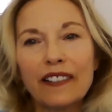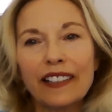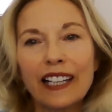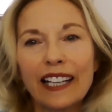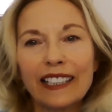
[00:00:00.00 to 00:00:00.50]

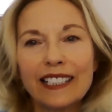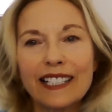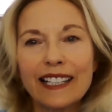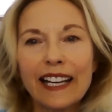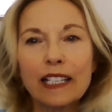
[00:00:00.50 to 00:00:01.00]
thing I can
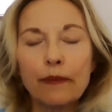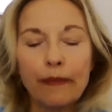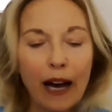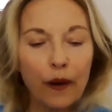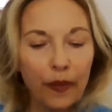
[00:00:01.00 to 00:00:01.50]
say
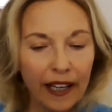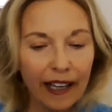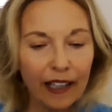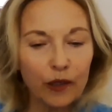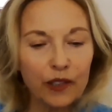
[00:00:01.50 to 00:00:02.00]
about
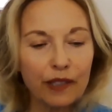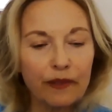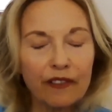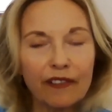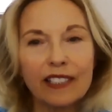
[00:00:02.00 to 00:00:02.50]
that, or some of
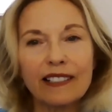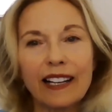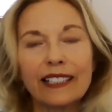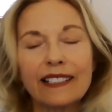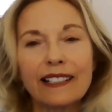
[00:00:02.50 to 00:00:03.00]
the things I
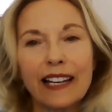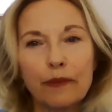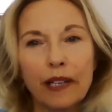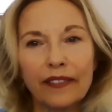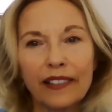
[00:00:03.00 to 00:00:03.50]
can say
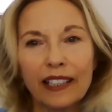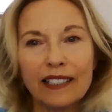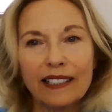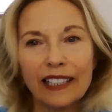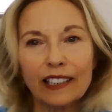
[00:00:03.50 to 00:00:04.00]
about that,
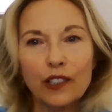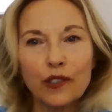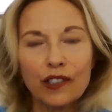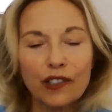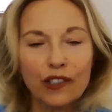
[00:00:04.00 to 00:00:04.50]
is I can
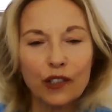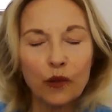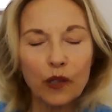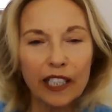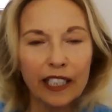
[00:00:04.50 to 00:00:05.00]
use a
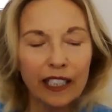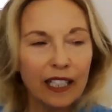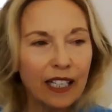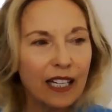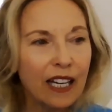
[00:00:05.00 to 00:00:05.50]
story
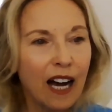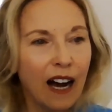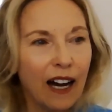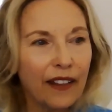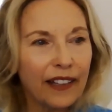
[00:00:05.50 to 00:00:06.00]

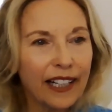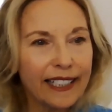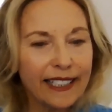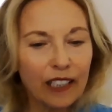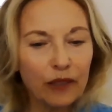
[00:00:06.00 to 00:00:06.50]
uh, that I
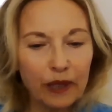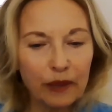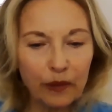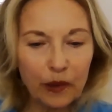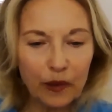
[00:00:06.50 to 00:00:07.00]
tell
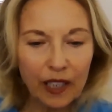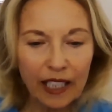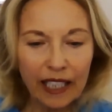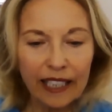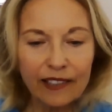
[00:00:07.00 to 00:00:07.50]
people.
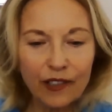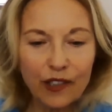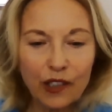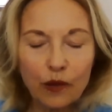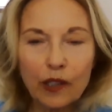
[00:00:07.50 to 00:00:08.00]
It's a
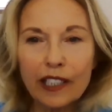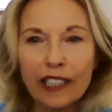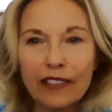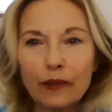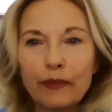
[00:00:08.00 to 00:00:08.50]
story
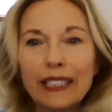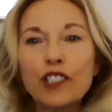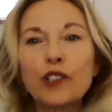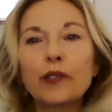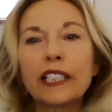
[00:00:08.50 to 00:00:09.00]
of a big
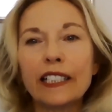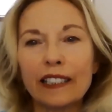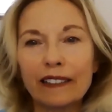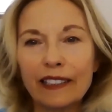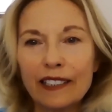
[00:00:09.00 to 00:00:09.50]

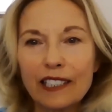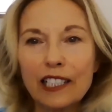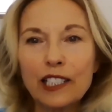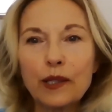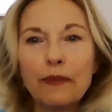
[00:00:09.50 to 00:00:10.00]
tree. Let's
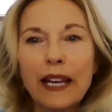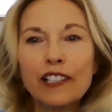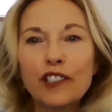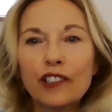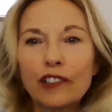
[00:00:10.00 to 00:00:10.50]
let's
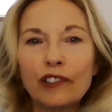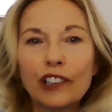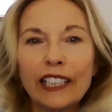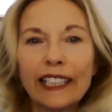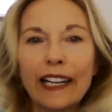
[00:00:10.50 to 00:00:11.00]
imagine you're
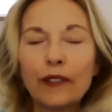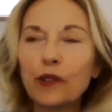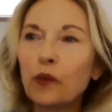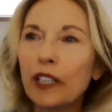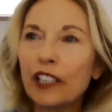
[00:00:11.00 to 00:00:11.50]
looking out
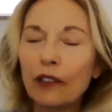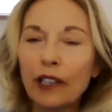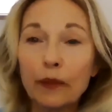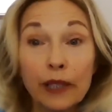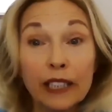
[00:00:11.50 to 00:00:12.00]
the window at
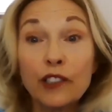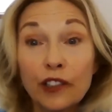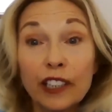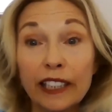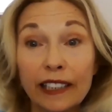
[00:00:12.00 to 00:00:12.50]
a big
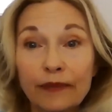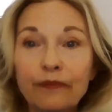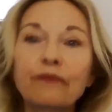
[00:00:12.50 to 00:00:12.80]
tree,